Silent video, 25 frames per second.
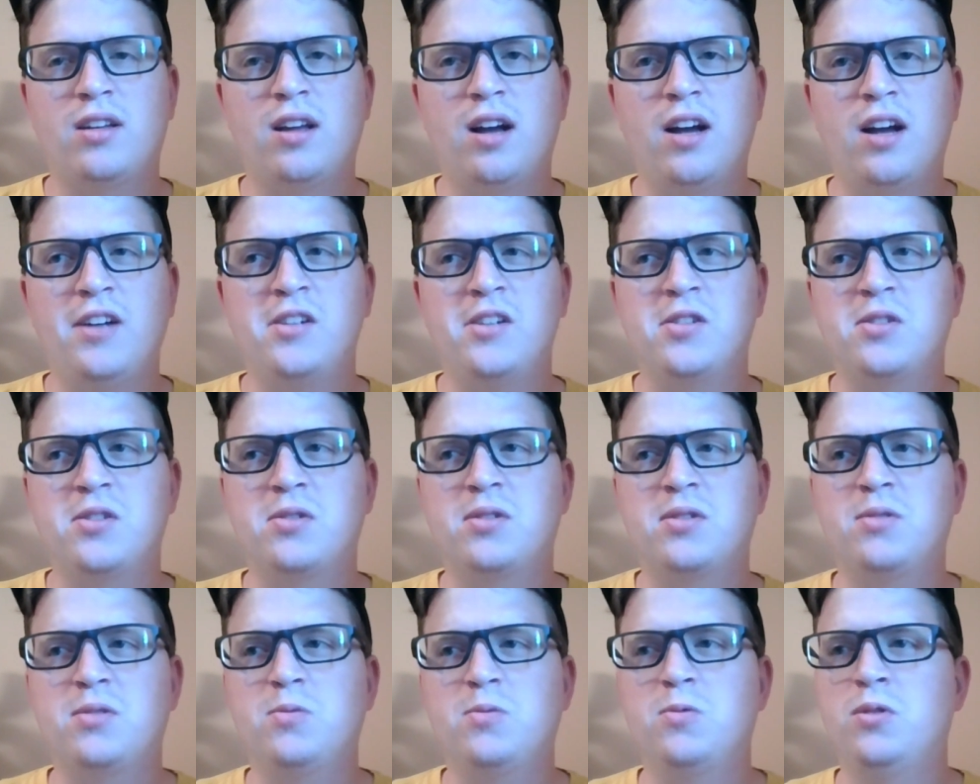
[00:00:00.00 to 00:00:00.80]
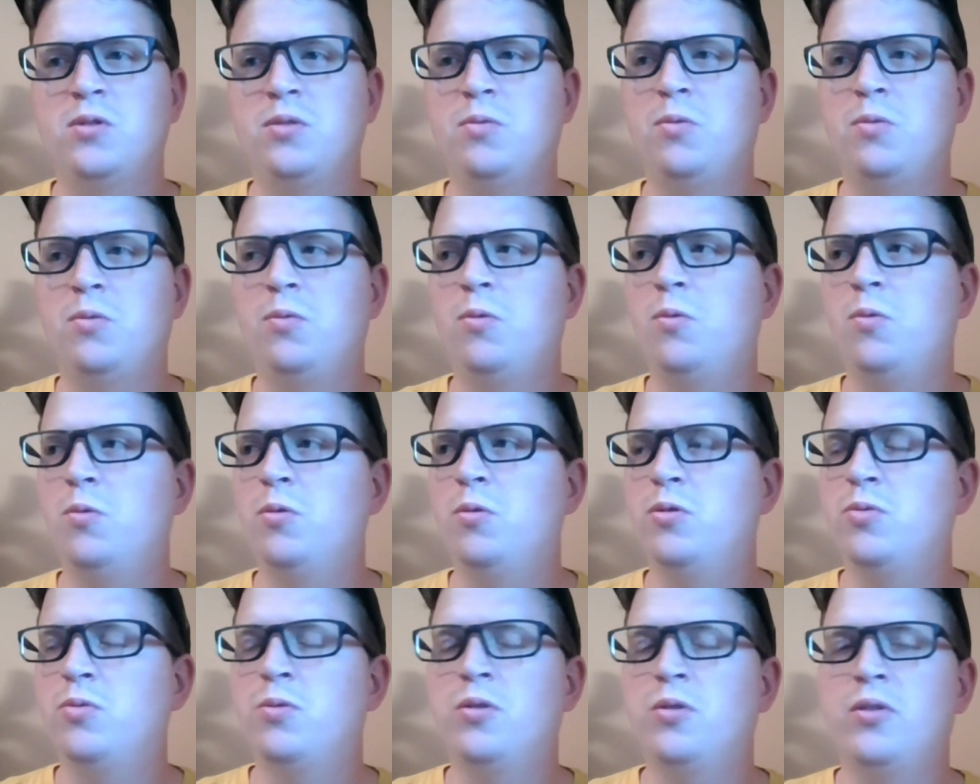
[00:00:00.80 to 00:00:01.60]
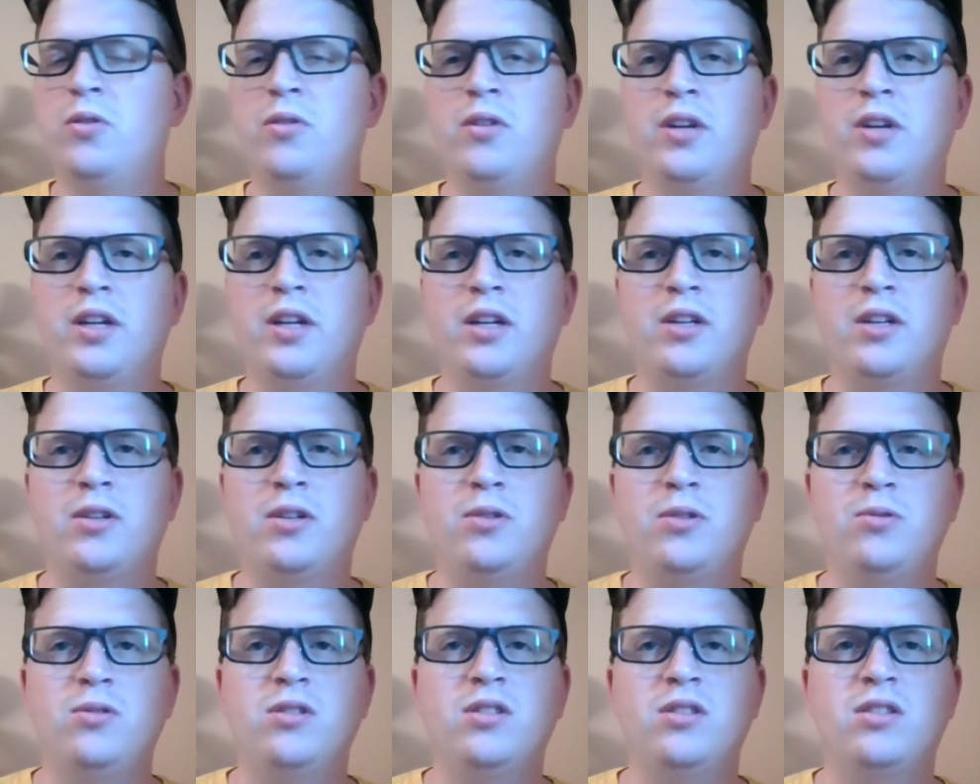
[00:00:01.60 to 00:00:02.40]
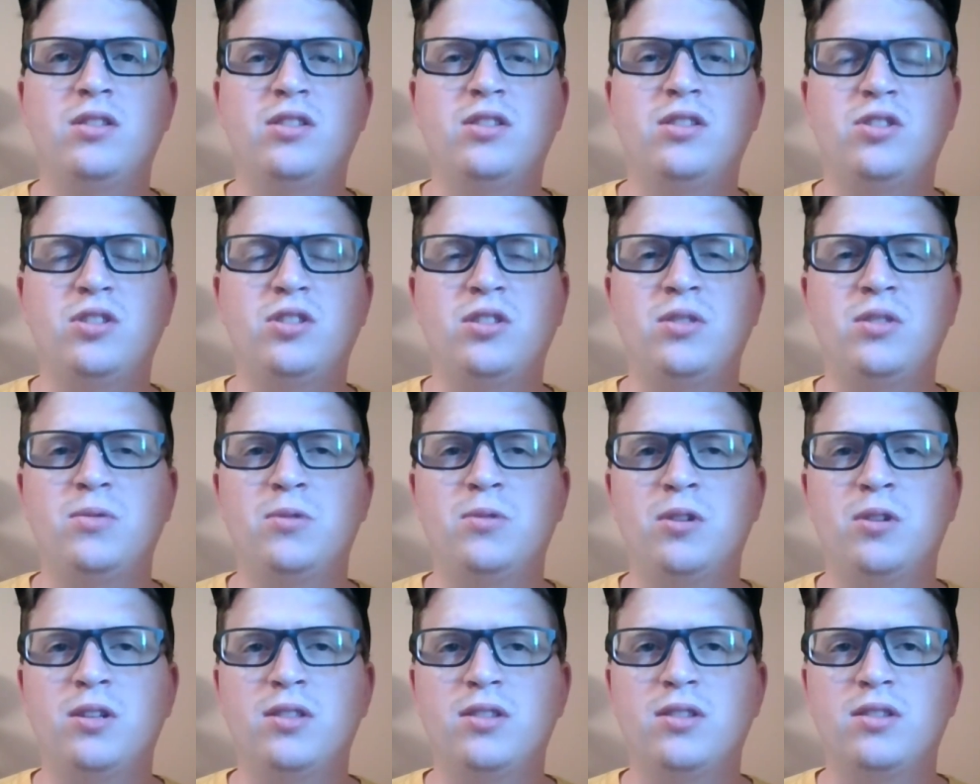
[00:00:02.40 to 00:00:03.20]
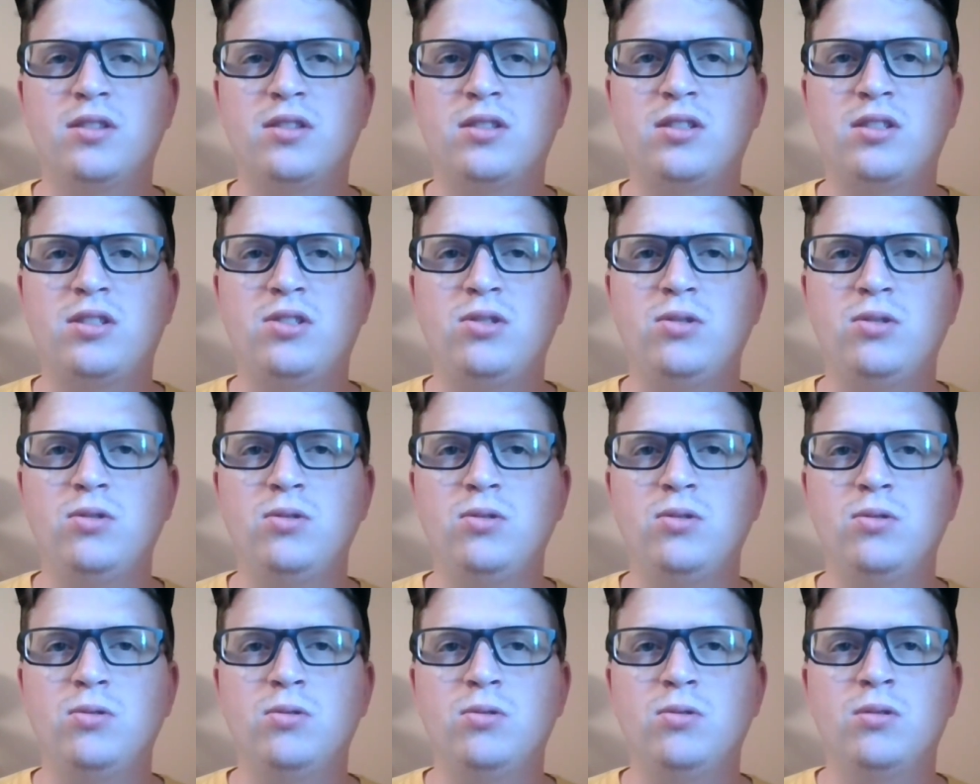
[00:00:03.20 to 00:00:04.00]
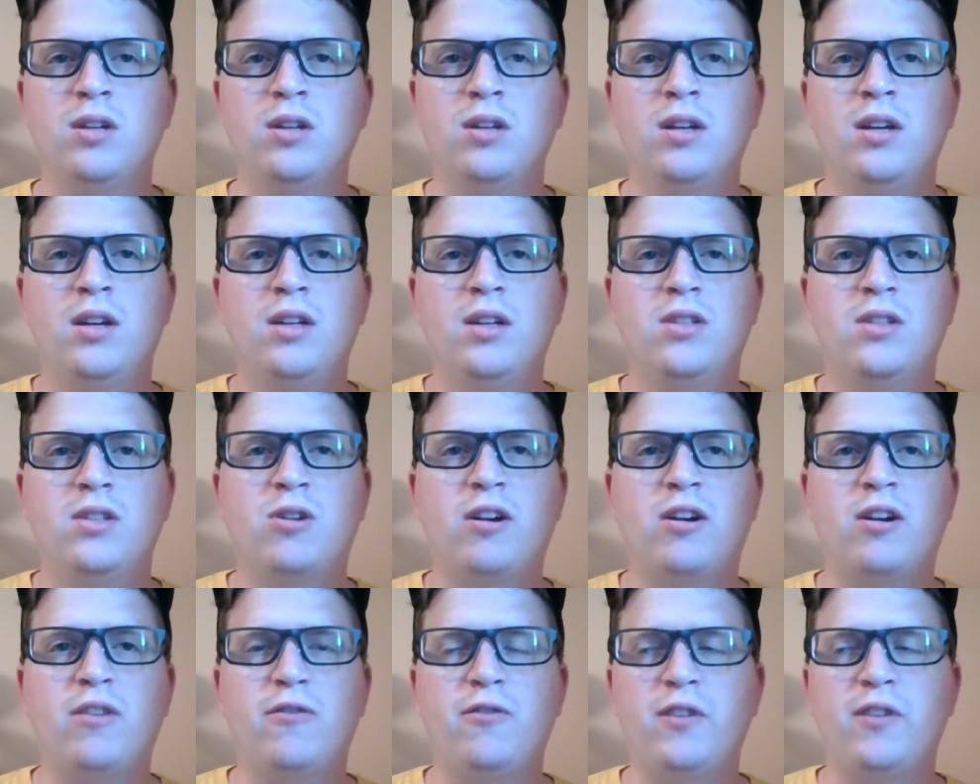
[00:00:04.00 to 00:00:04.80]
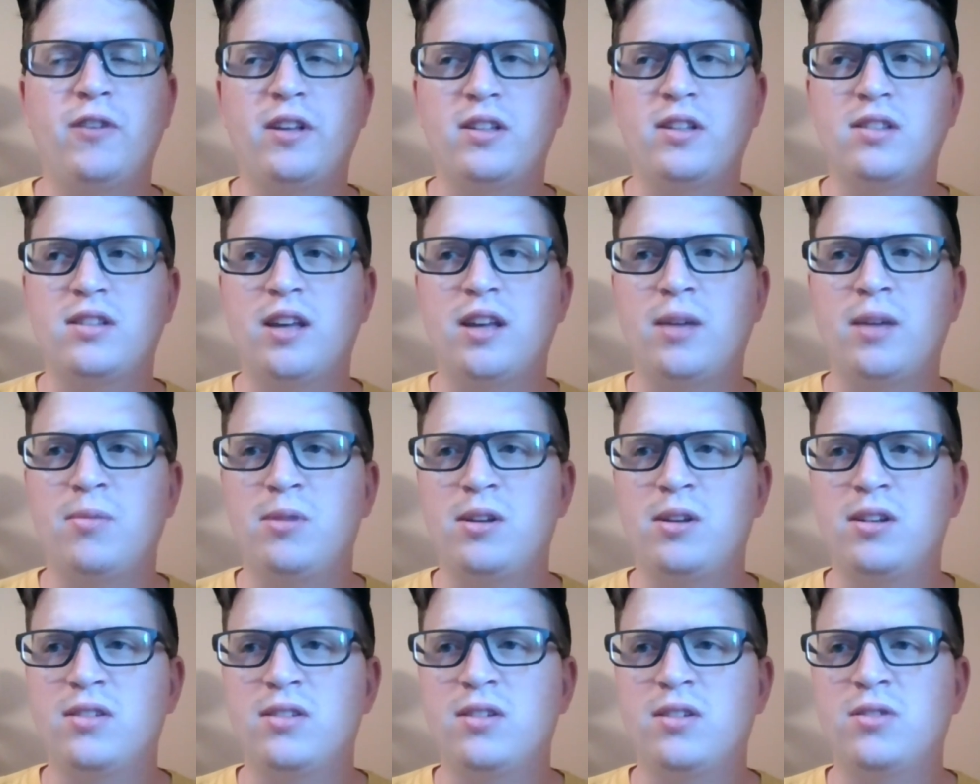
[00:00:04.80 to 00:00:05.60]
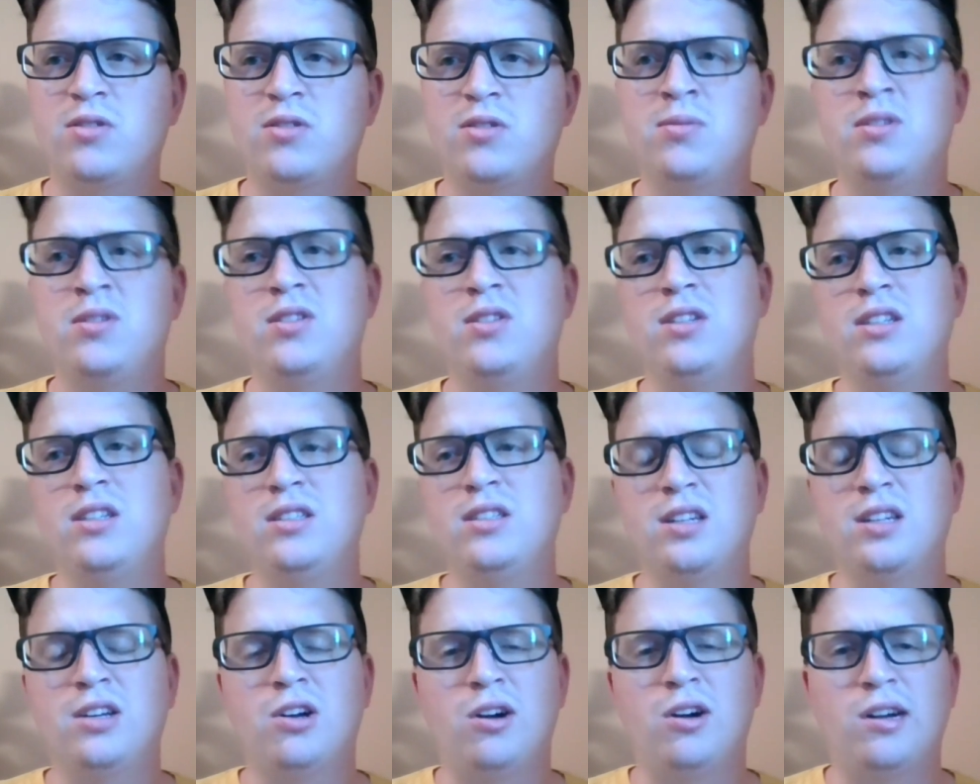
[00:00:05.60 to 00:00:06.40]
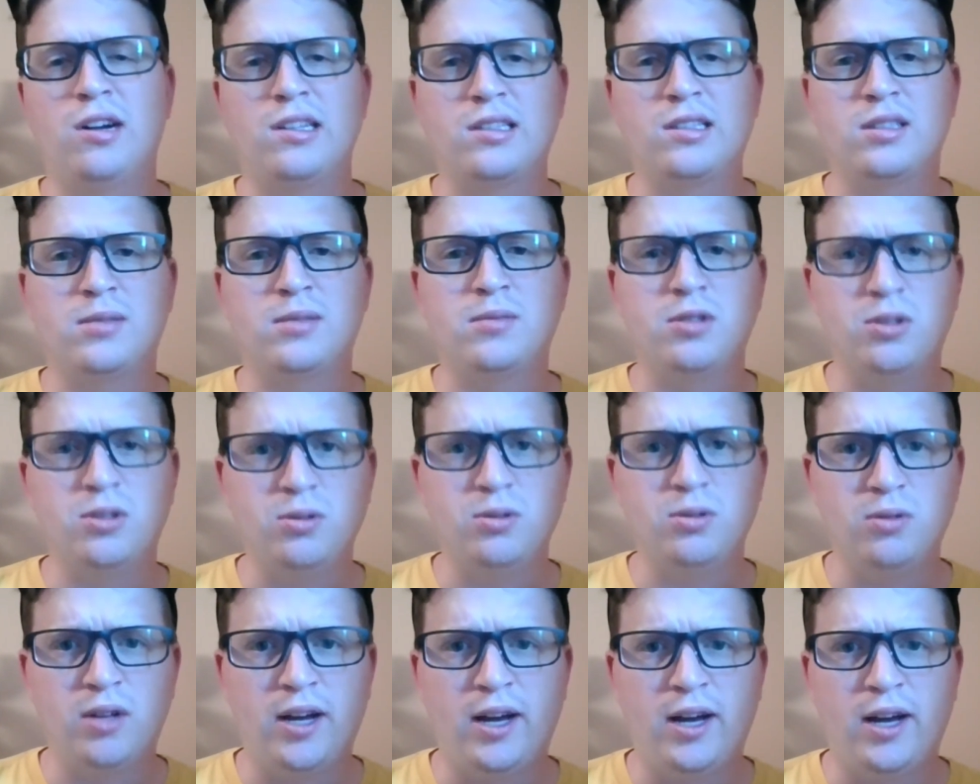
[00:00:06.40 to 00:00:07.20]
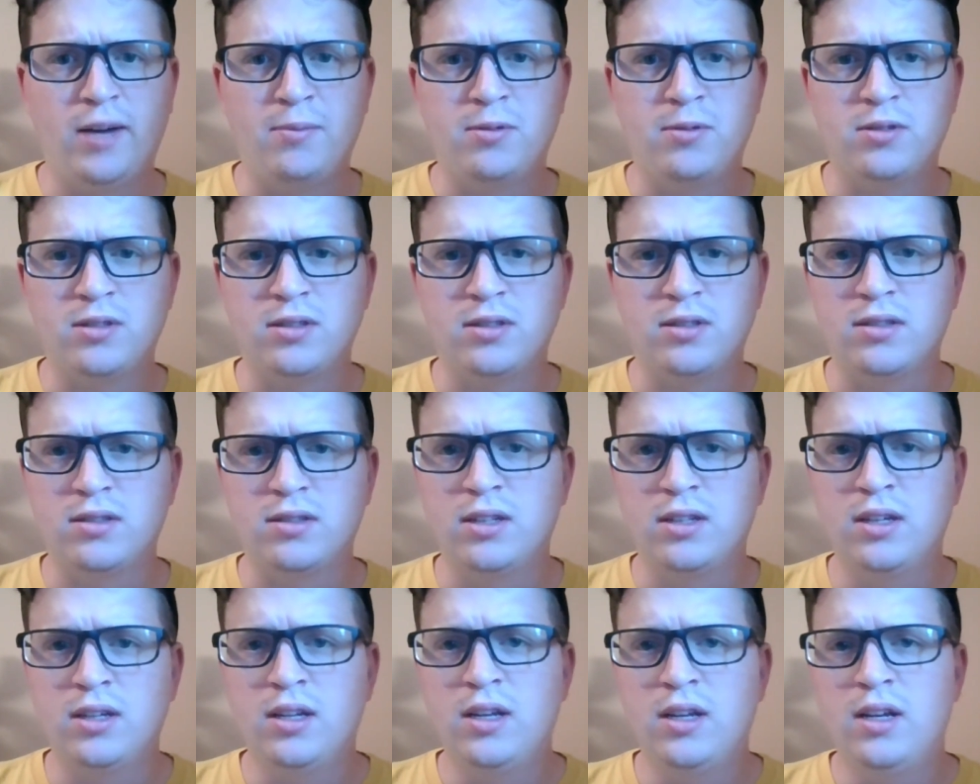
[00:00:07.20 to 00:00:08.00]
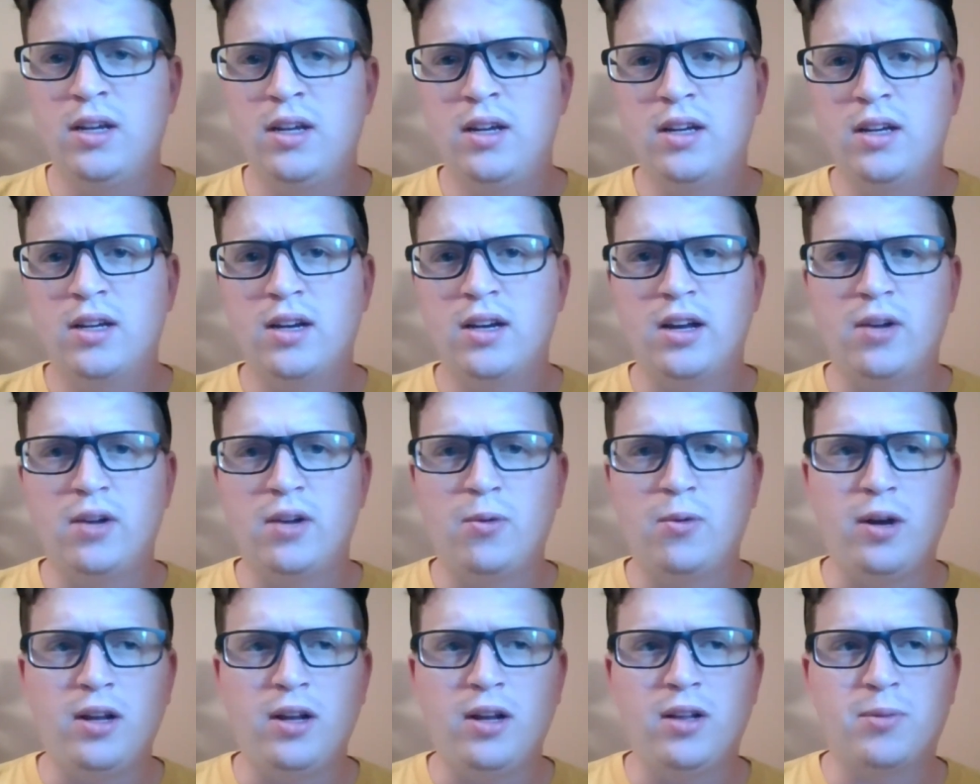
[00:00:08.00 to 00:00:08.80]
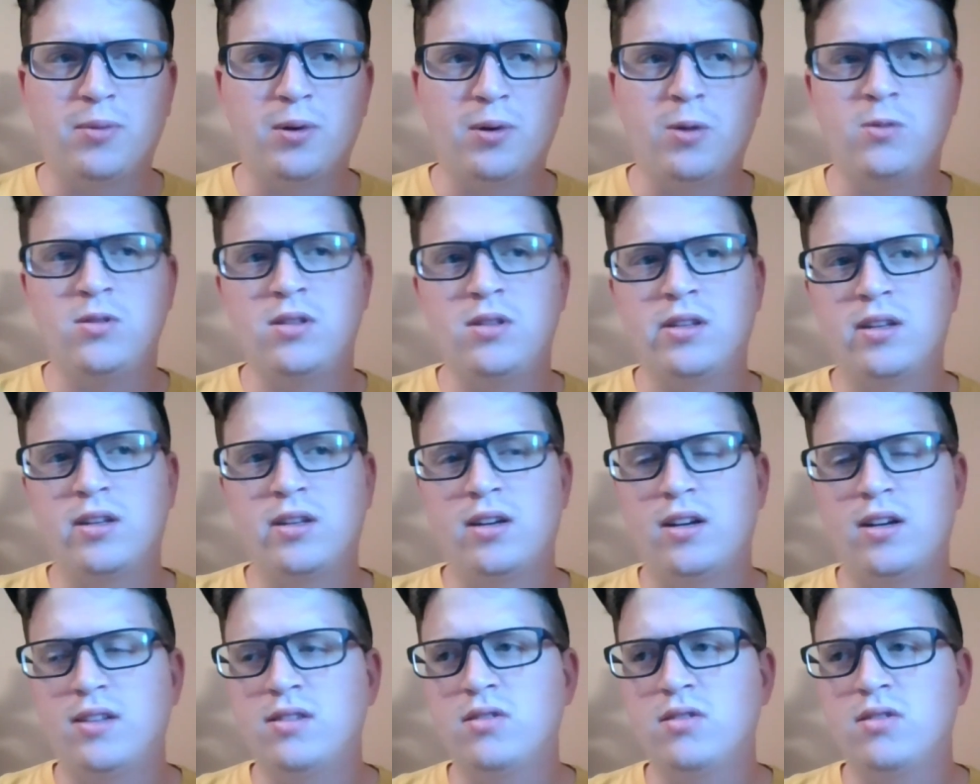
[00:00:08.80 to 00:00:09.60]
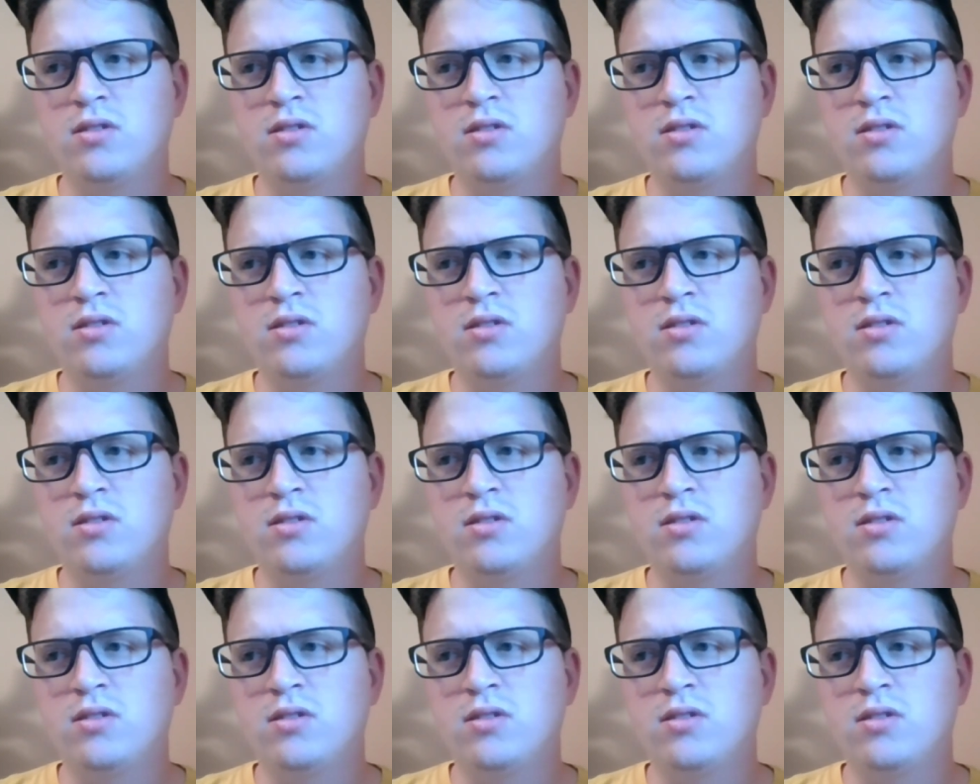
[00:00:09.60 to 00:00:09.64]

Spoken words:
I just was wondering whose decision it was to try to fix that, because ultimately it did cost them 2 laps, and kind of weighing the pros and the cons of the